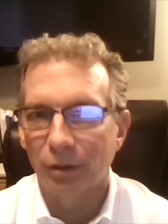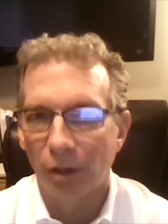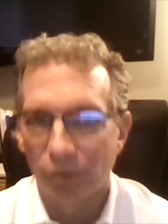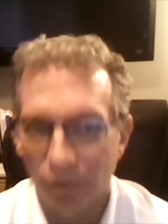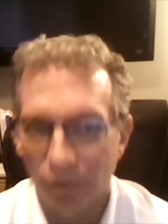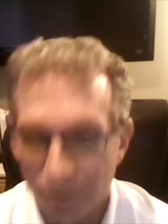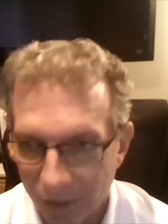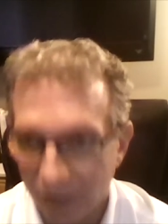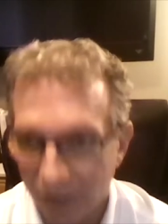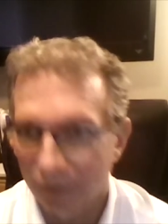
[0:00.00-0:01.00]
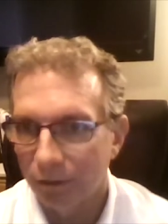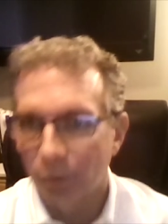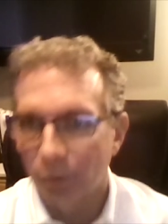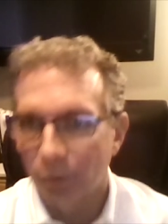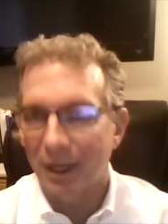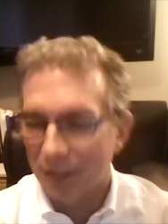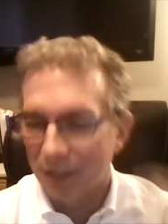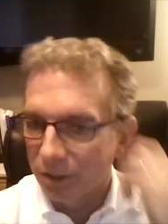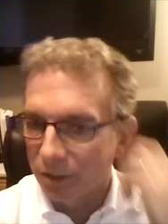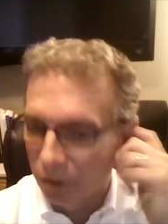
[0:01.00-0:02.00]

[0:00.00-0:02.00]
overfitted your back test,